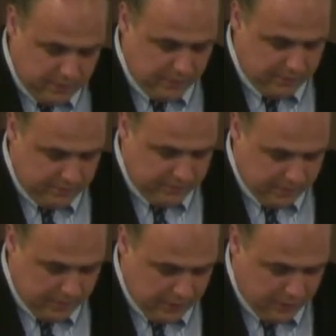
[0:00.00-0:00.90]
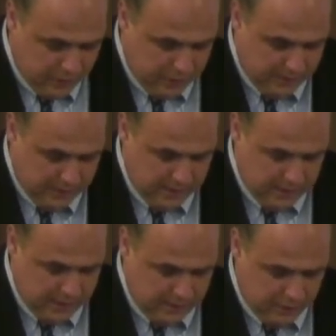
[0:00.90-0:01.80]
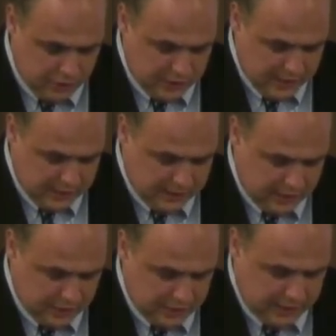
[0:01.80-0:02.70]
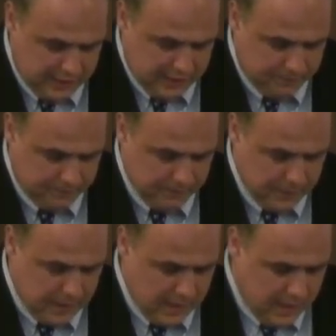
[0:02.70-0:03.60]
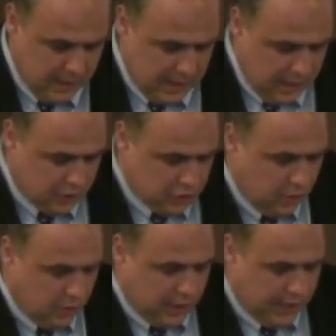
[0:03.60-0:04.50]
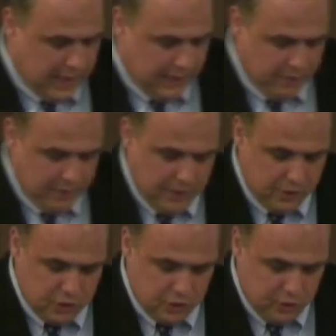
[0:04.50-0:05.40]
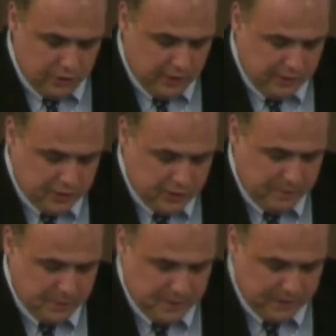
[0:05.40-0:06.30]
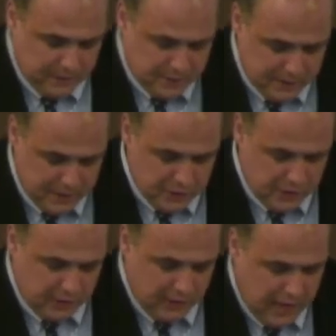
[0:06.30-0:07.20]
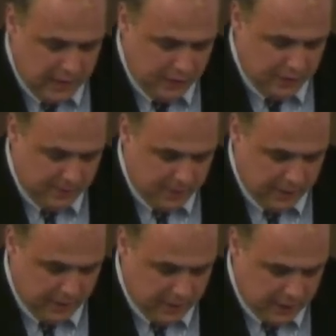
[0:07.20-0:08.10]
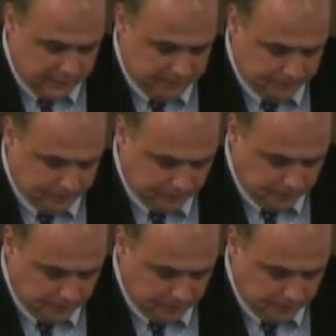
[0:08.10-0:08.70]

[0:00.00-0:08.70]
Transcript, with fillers: February the 3rd in Buenos Aires in Argentina. So we're gonna, from the other shore, narratives and perspective of Spanish art and Latin American art,